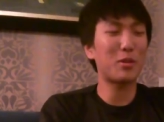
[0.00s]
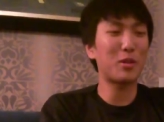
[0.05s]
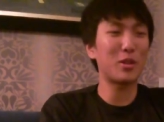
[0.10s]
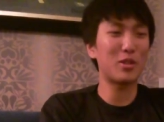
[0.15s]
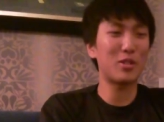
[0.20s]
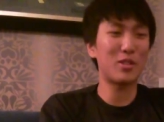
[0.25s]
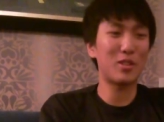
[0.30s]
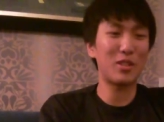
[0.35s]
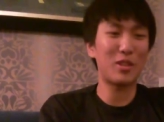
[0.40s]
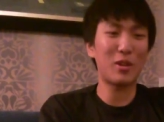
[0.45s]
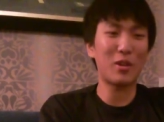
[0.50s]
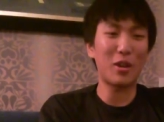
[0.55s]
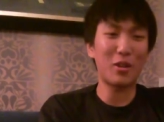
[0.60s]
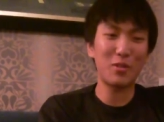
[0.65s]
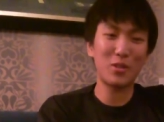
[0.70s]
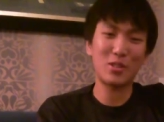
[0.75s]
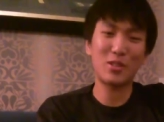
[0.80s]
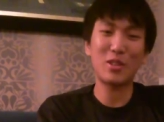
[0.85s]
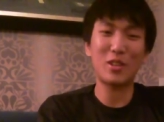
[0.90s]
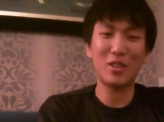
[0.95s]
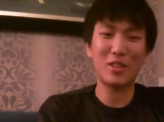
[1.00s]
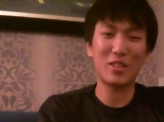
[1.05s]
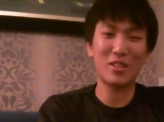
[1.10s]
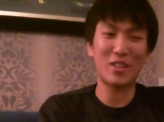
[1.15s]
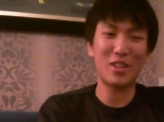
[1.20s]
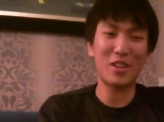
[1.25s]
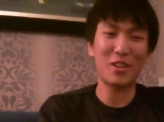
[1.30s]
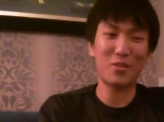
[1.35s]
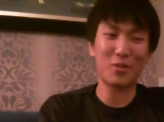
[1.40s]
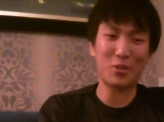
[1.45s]
a question, they obviously
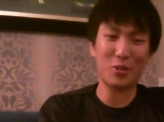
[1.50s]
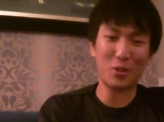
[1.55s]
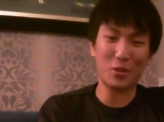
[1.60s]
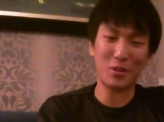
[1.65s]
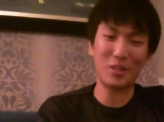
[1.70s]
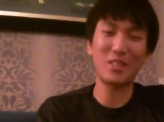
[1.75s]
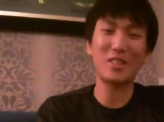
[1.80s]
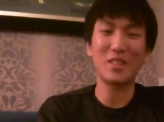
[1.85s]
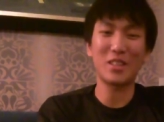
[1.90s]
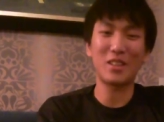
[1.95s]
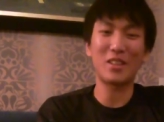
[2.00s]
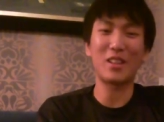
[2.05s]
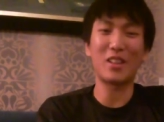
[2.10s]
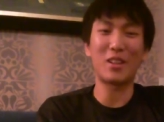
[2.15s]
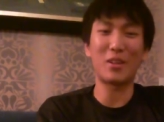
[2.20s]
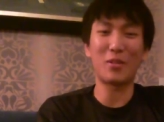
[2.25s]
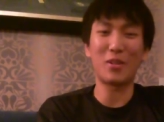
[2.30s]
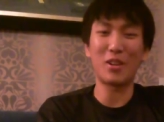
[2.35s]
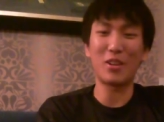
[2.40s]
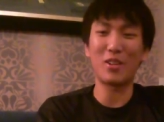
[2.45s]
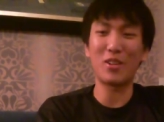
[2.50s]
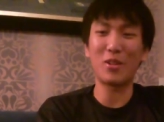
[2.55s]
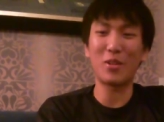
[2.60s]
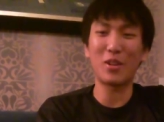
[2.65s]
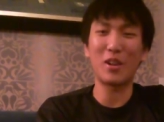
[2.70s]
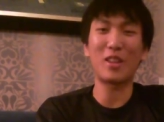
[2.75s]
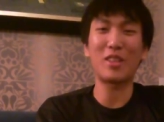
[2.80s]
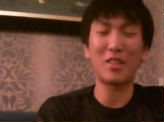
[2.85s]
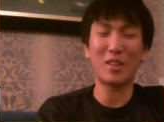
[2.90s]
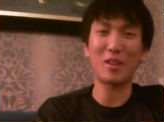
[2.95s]
did it for a reason, and they want to know
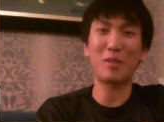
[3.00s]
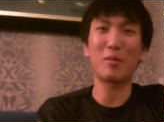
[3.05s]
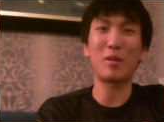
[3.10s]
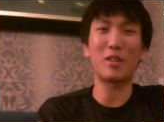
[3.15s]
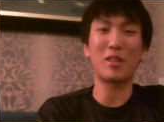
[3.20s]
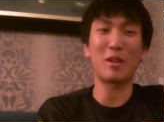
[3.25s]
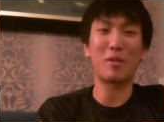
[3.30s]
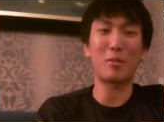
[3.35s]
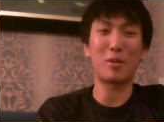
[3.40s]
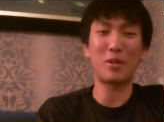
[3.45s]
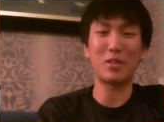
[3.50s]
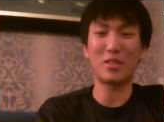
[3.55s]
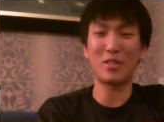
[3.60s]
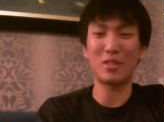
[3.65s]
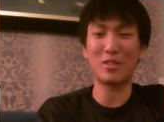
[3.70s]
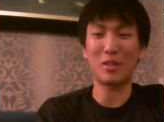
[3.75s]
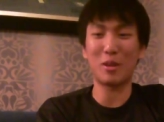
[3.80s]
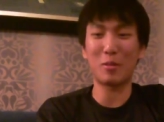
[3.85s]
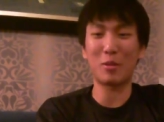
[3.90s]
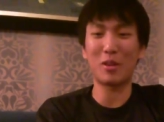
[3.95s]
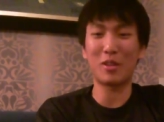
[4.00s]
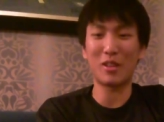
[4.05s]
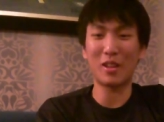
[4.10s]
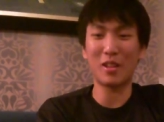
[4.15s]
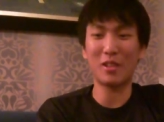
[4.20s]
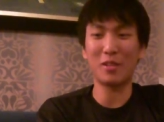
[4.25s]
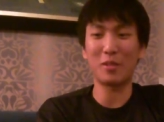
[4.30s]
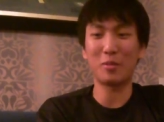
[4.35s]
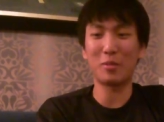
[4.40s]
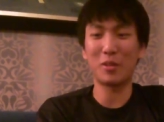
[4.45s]
what I think about that person, so I'm gonna
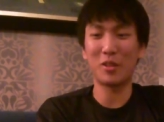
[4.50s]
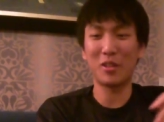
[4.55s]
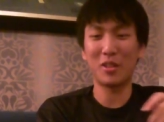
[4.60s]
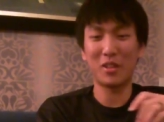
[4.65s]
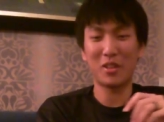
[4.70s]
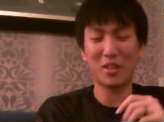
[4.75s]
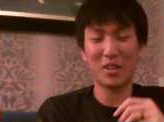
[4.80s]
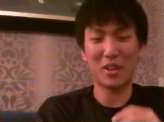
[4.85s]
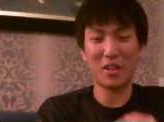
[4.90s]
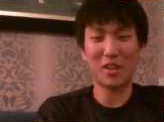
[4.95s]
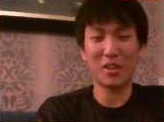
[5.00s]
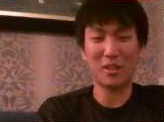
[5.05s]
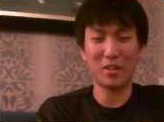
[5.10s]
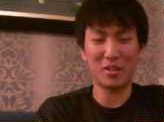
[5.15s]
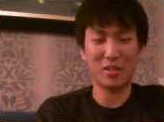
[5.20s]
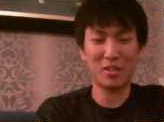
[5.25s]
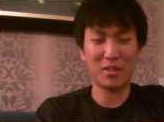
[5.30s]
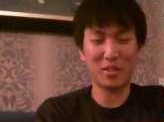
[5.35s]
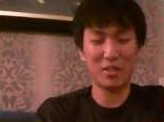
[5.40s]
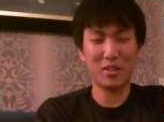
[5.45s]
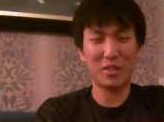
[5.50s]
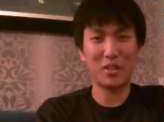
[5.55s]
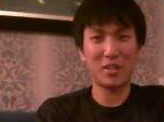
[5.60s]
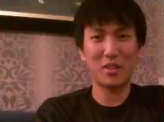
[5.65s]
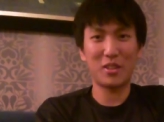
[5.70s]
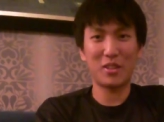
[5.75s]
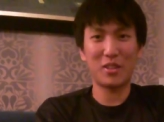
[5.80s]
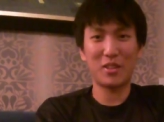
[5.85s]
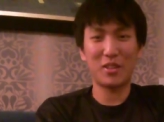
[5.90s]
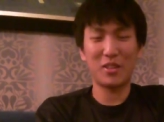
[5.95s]
tell them. And
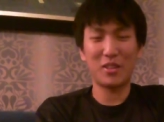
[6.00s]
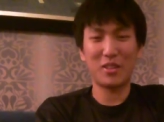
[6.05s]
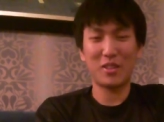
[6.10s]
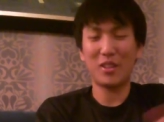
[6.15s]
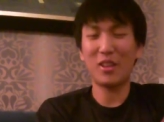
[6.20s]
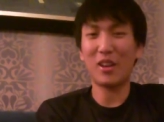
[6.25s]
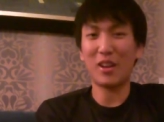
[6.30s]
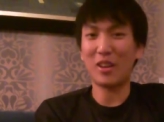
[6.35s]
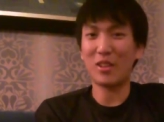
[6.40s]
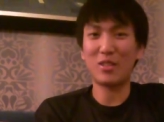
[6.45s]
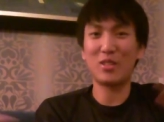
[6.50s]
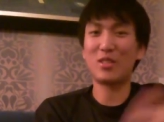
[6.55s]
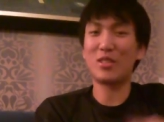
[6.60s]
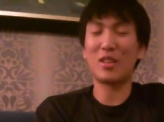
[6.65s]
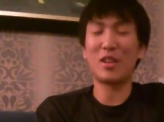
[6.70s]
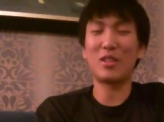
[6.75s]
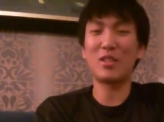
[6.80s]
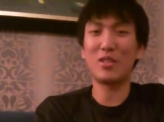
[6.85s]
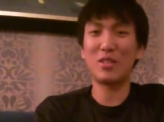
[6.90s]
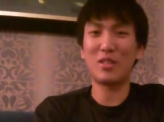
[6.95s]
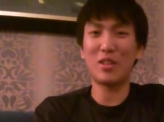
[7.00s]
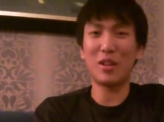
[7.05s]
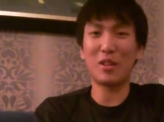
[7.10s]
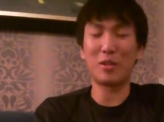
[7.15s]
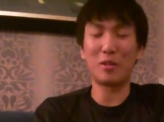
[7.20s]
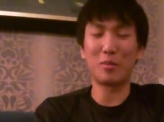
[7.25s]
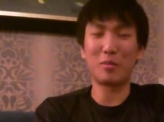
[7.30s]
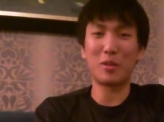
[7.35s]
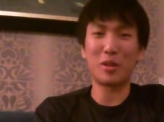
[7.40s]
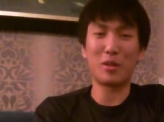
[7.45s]
yeah, I just
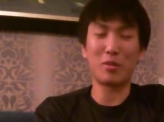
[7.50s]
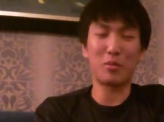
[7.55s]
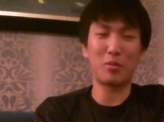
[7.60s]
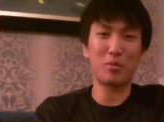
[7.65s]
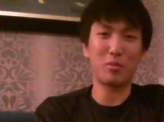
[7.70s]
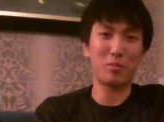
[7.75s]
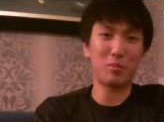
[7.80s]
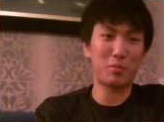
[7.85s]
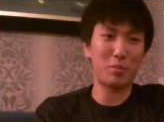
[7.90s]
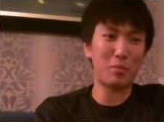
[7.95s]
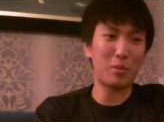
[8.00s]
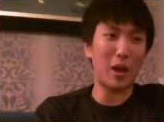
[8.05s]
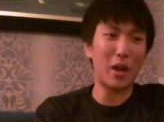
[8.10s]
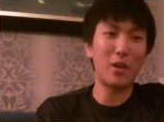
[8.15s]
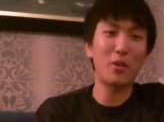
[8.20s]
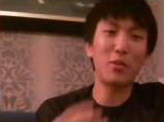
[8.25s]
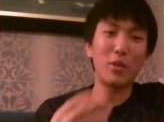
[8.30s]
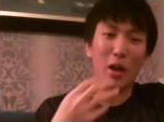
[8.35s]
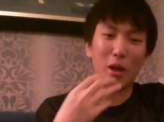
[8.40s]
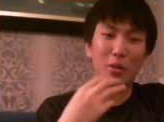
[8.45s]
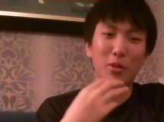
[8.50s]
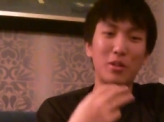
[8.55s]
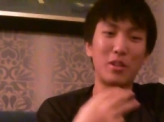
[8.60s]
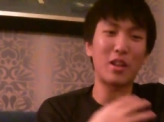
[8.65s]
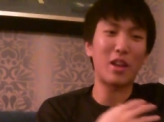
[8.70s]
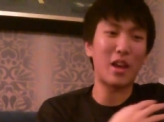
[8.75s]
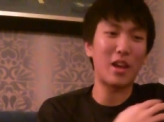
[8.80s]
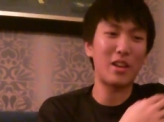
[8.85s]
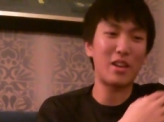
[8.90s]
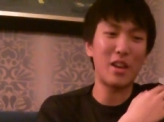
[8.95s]
tell them, and
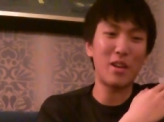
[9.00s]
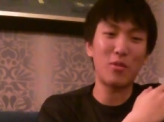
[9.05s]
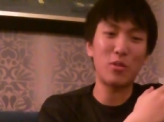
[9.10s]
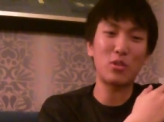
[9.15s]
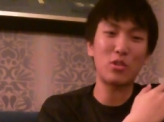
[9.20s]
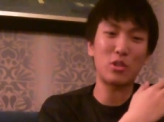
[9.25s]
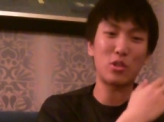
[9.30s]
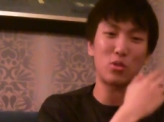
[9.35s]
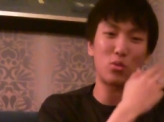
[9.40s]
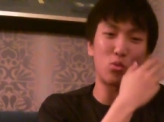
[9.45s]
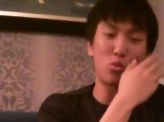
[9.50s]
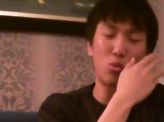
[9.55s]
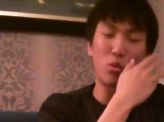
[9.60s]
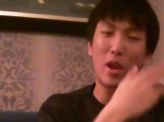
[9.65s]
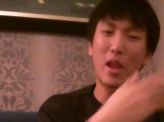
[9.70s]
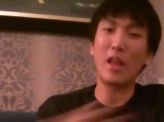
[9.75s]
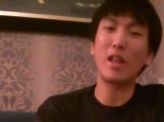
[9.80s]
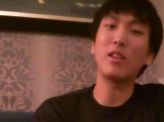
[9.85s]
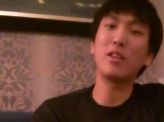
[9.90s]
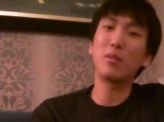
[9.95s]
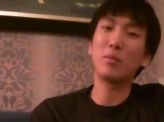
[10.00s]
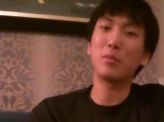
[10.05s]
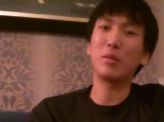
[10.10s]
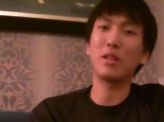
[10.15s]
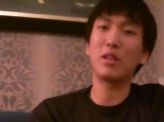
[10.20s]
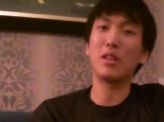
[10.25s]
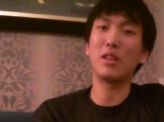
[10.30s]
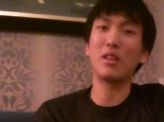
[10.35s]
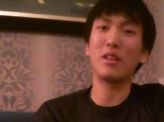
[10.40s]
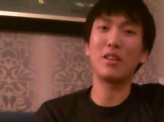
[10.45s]
I never just
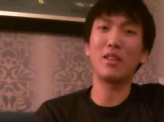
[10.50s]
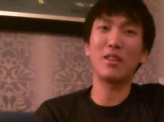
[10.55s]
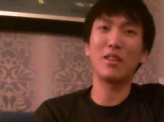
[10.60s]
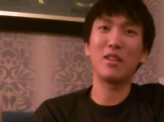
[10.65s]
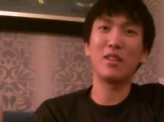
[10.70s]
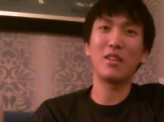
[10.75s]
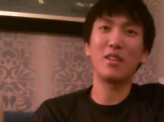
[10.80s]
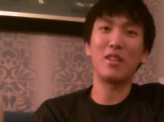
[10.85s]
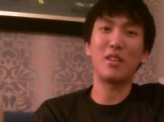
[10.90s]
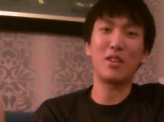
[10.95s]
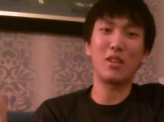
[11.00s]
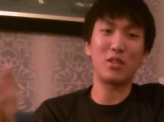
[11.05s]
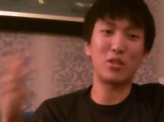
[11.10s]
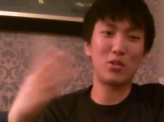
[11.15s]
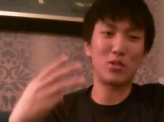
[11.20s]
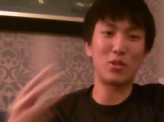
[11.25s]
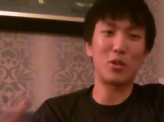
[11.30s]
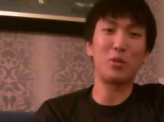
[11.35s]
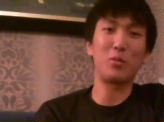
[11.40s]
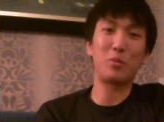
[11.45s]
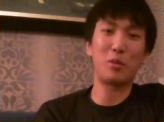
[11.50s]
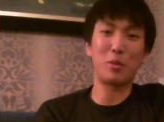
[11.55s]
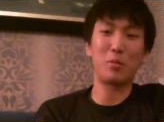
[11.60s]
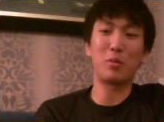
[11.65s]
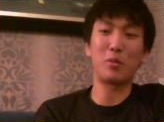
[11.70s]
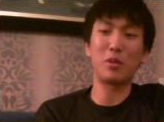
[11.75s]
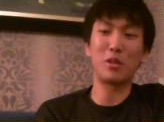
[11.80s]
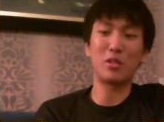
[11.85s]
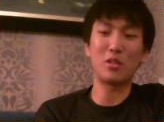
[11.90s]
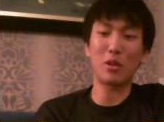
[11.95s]
randomly insult
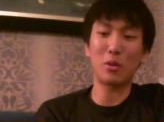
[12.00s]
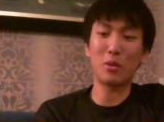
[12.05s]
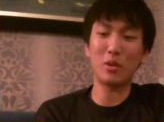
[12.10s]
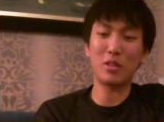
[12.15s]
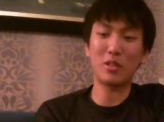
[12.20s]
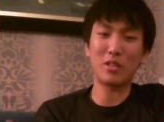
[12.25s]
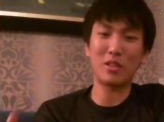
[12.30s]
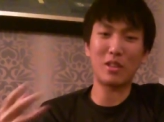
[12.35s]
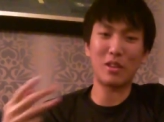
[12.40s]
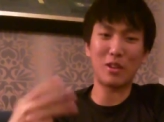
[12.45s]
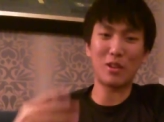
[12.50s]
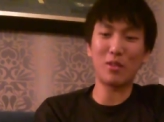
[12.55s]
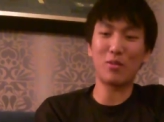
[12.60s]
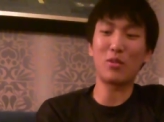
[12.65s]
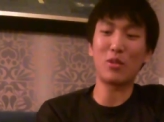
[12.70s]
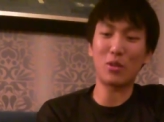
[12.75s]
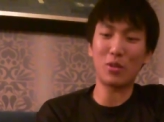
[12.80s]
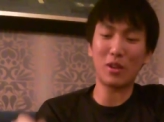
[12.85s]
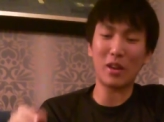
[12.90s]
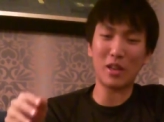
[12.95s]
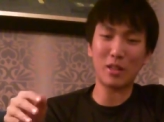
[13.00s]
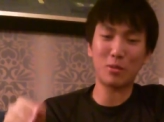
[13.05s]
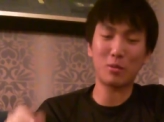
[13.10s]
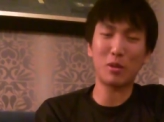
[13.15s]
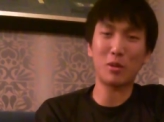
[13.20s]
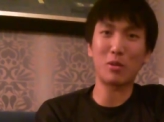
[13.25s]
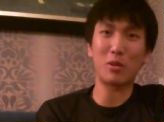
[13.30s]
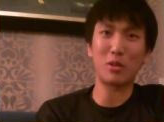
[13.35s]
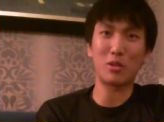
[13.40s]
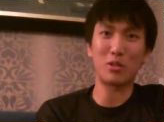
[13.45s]
people. It's always an interviewer asks me
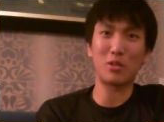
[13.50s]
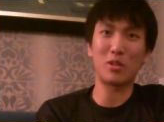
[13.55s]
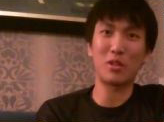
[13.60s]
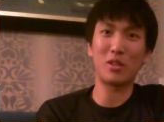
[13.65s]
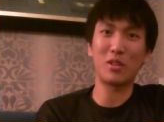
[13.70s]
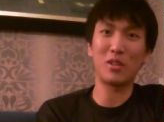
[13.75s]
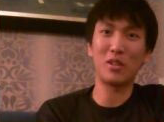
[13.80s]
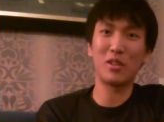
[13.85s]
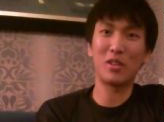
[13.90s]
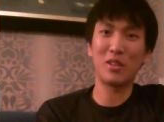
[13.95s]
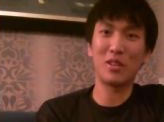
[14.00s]
a question,